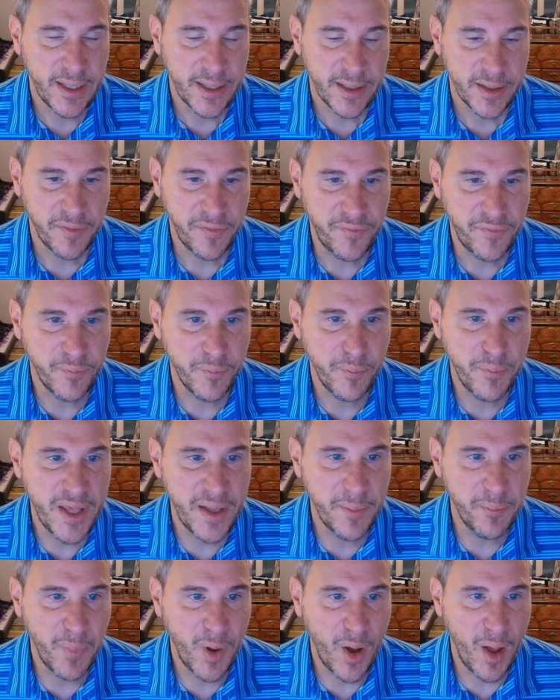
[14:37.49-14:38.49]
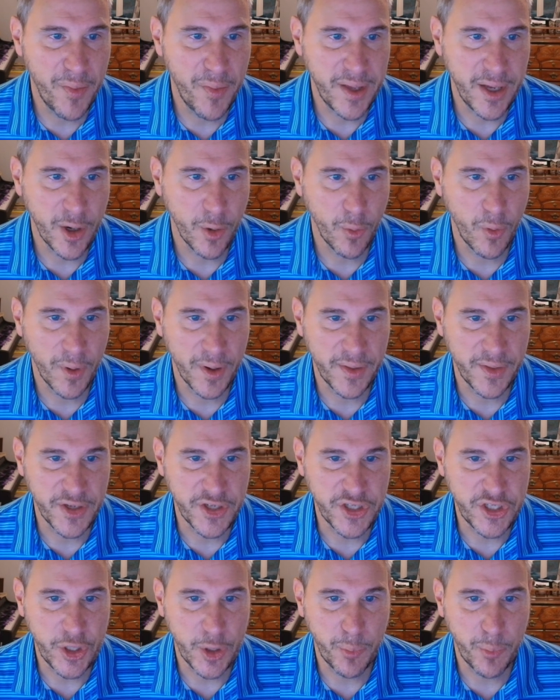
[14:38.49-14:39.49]
the mid-month here where the
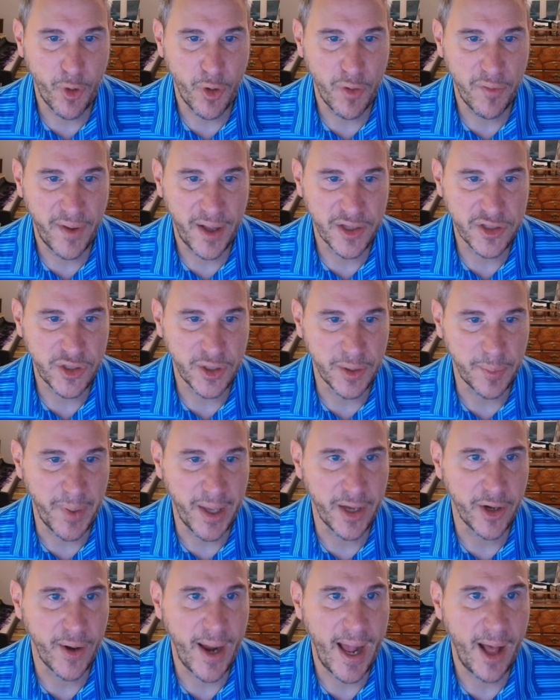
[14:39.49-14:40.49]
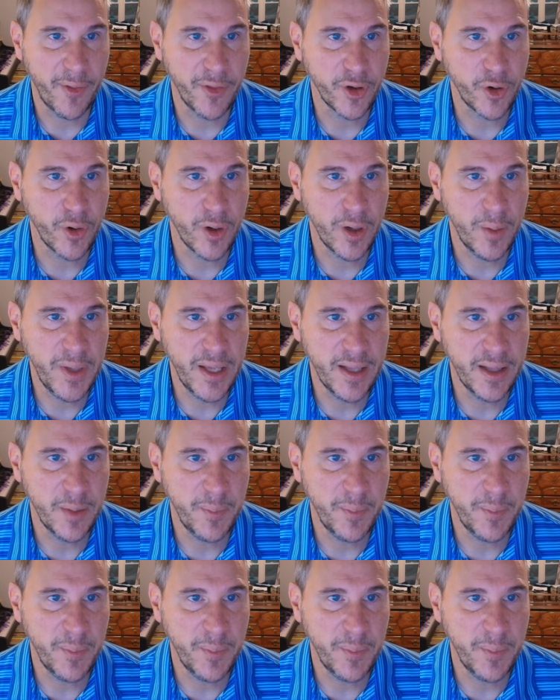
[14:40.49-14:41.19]
shear profiles look better out in the Caribbean,